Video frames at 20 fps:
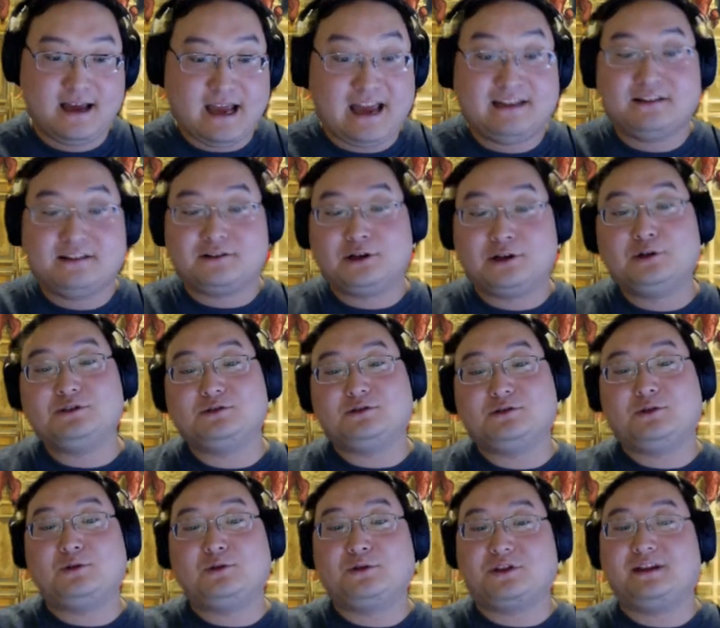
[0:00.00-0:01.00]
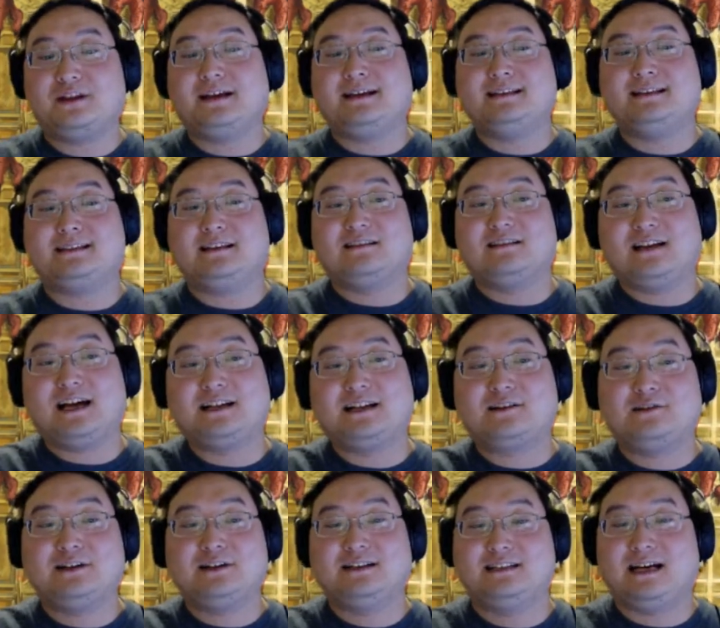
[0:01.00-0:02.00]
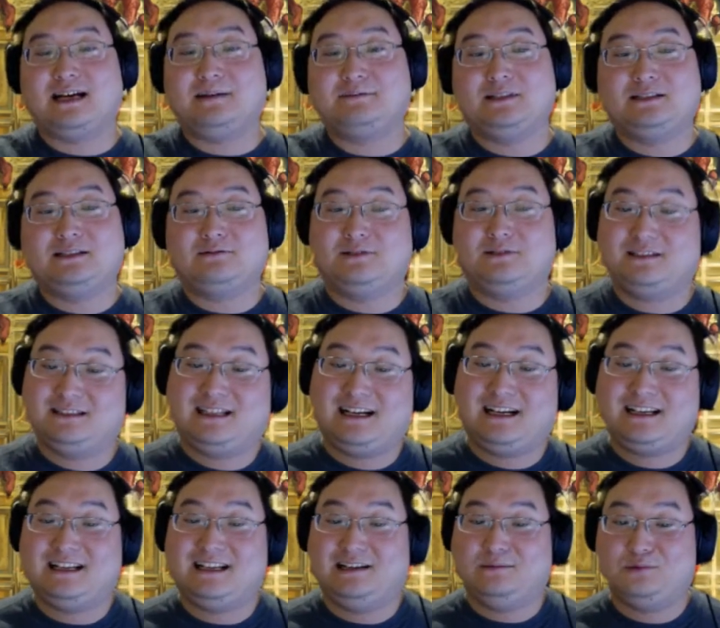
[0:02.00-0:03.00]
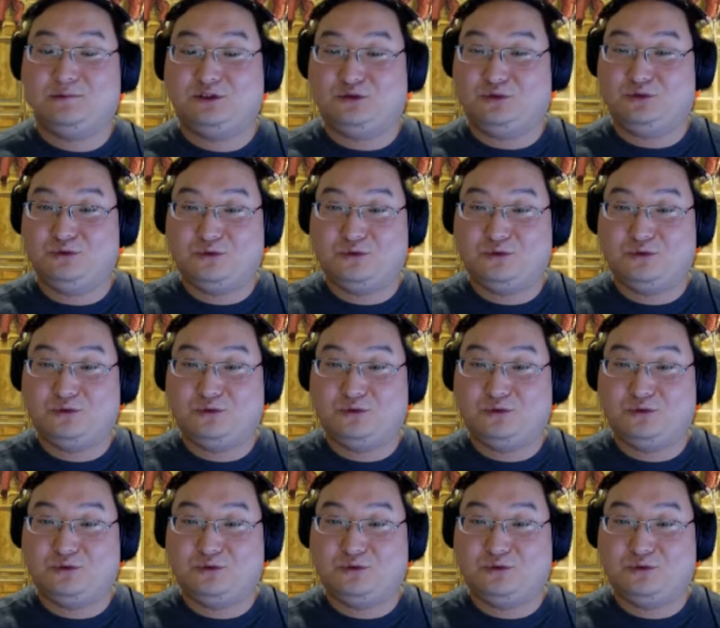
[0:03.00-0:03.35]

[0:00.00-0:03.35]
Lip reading: And the cool thing is a lot of Korean adoptees went to that camp too.